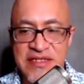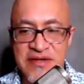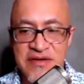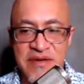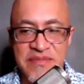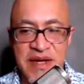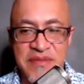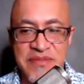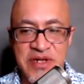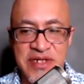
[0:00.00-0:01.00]
So
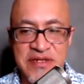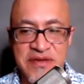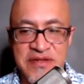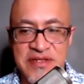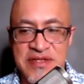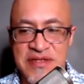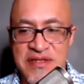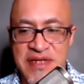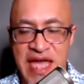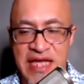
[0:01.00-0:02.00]
I'm trying to
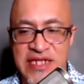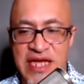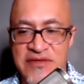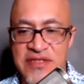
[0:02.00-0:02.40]
hash out.